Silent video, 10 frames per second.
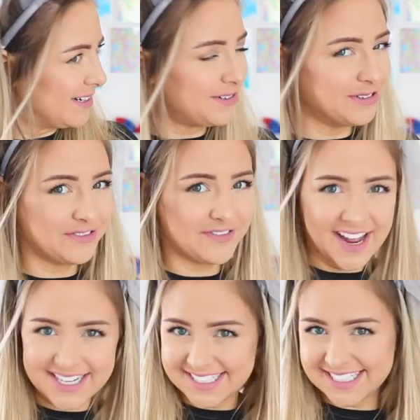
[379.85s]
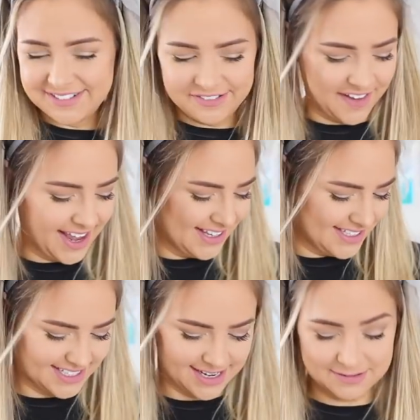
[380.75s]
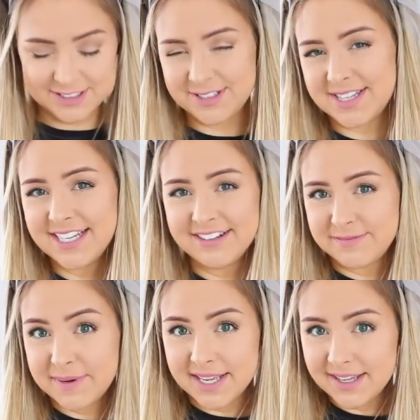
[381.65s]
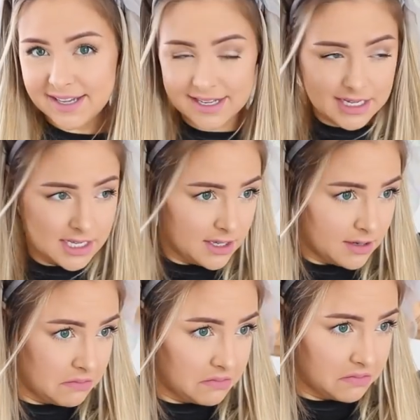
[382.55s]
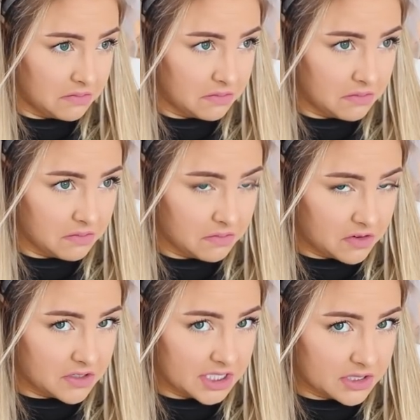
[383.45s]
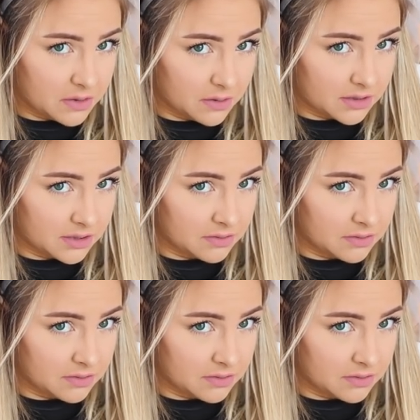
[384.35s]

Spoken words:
Oh, fancy, fancy. What do you think of my, what's this called?